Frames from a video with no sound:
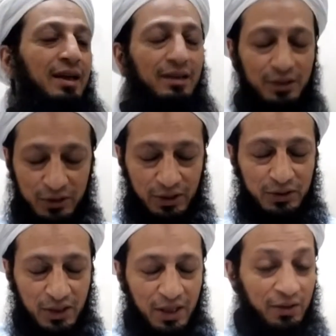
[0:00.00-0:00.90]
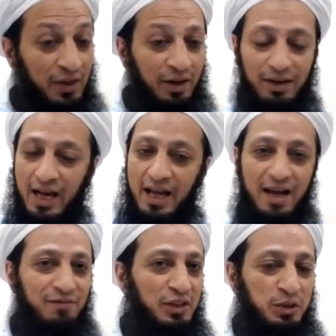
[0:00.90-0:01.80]
He's just sitting there. I
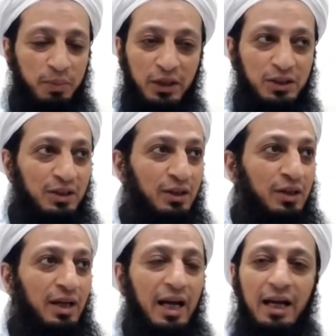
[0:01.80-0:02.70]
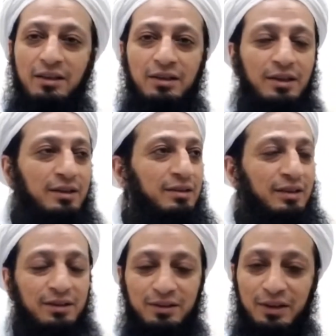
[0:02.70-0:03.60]
have the space, and
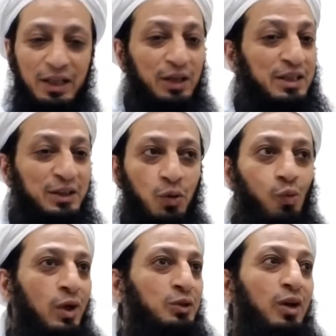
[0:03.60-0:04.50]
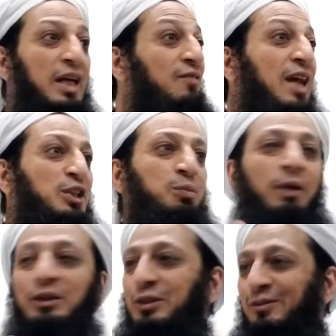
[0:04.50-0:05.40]
he doesn't want to leave that
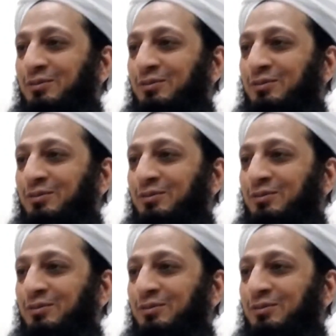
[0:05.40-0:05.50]
space.